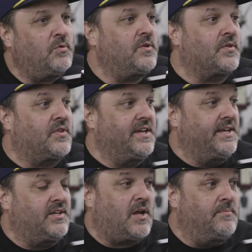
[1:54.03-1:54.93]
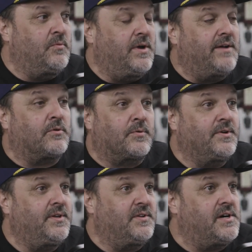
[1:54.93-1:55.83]
where the thing is. I mean, we have a
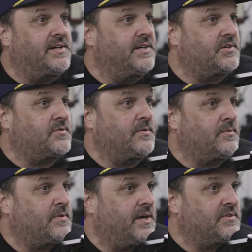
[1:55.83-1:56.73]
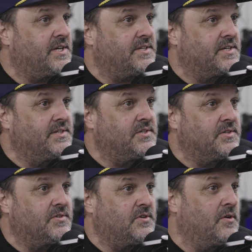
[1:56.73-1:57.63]
really long history with Roush Yates
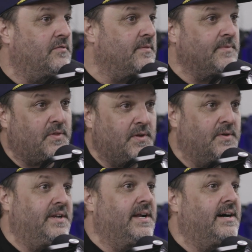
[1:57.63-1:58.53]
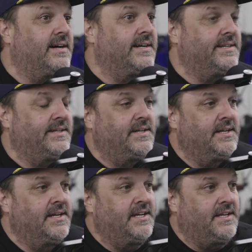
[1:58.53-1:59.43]
engines, from the 39,
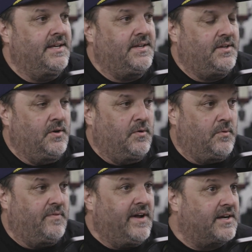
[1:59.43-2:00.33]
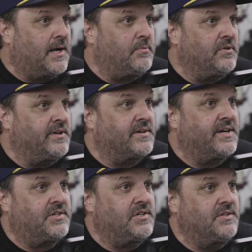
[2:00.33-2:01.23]
and, we've had a couple of
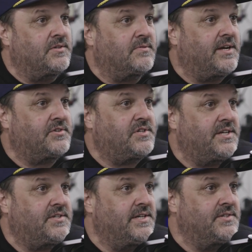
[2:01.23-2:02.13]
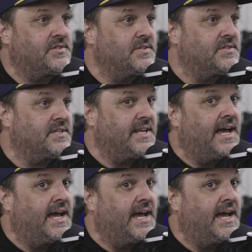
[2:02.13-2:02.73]
iterations of Roush Yates engines and